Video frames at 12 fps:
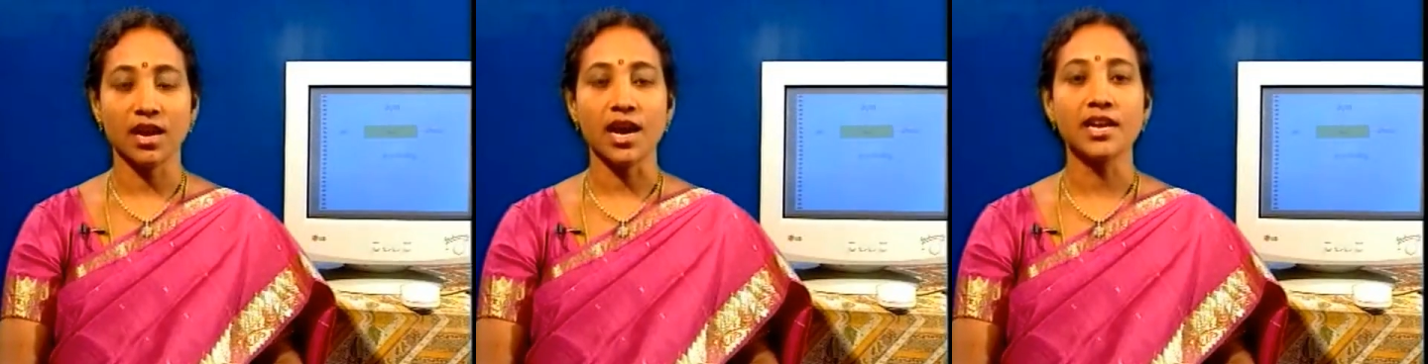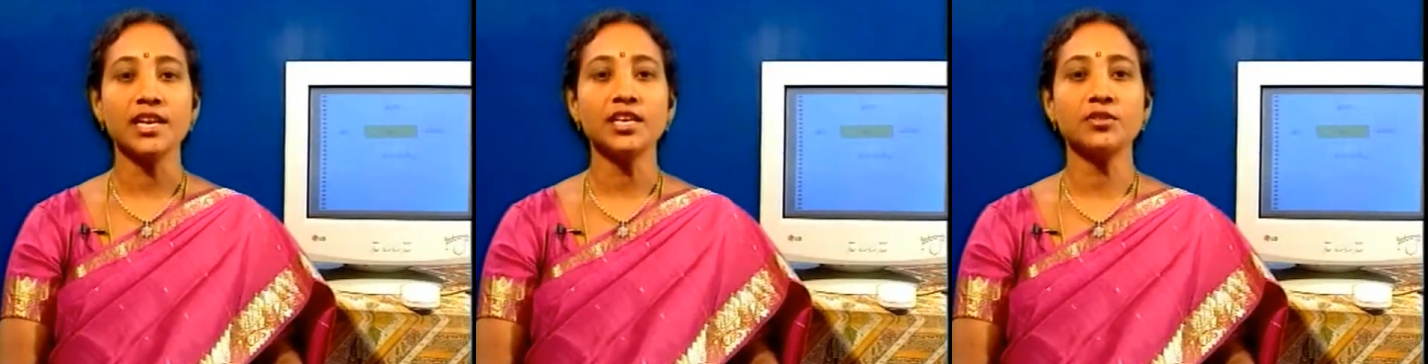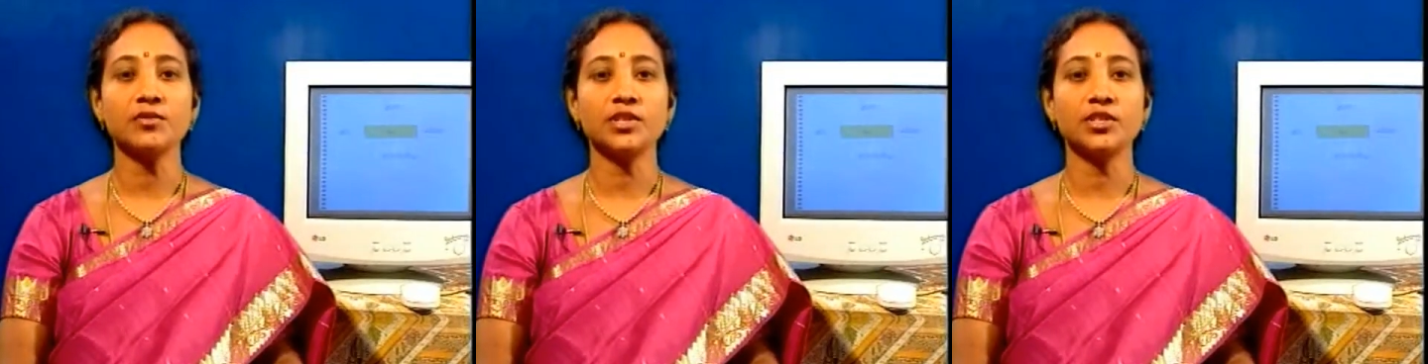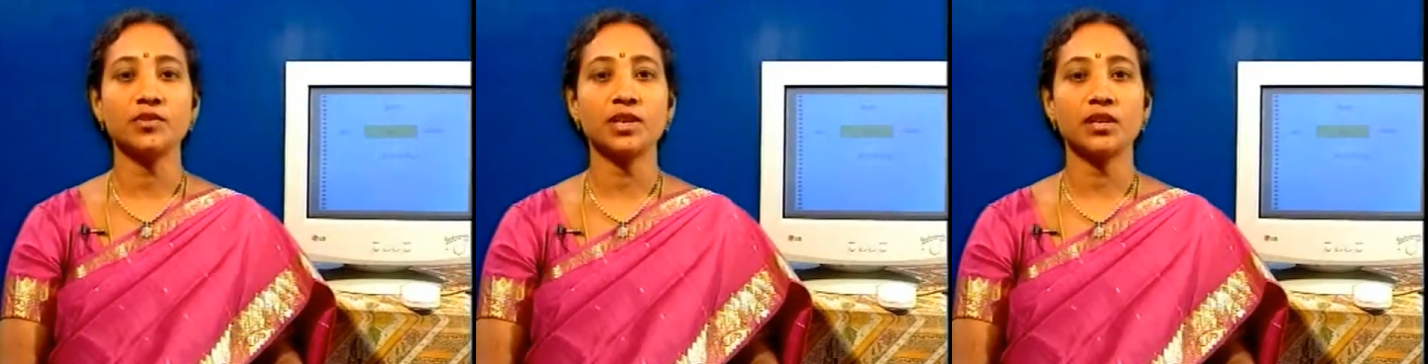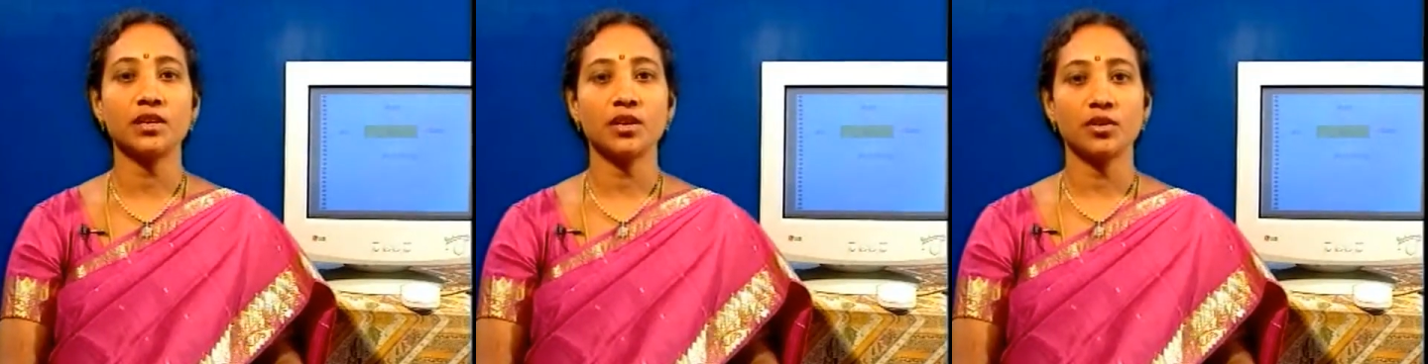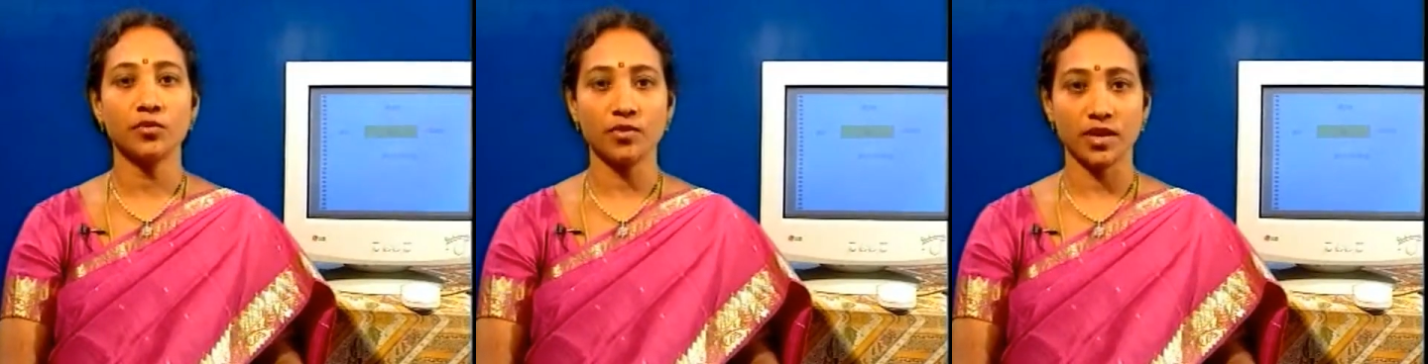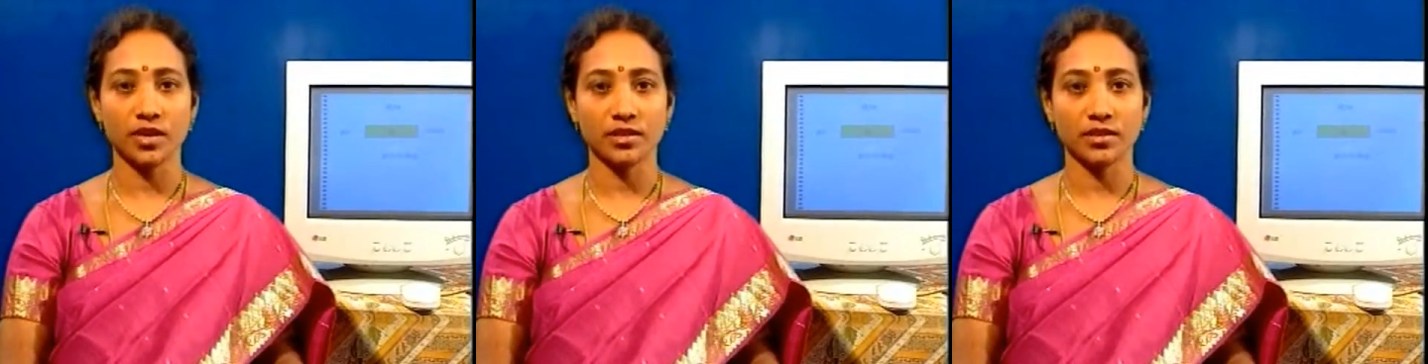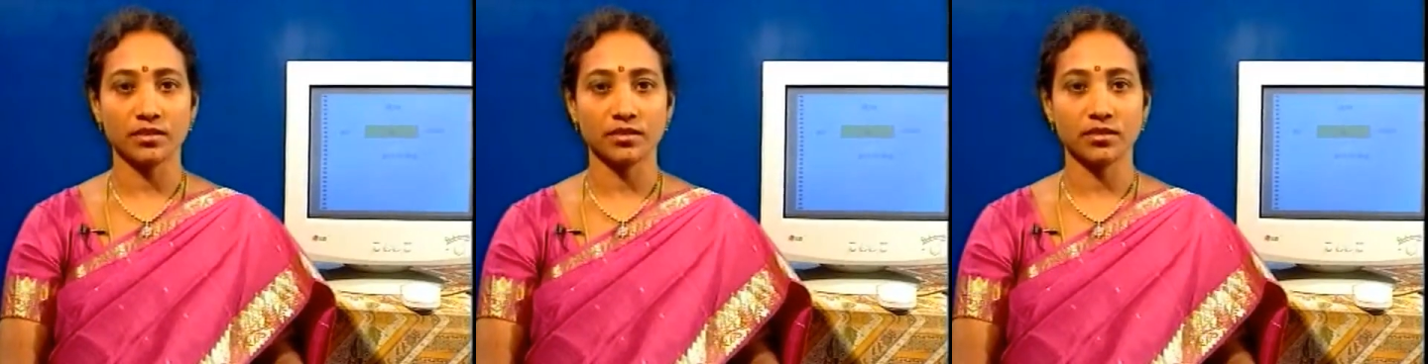an individual word.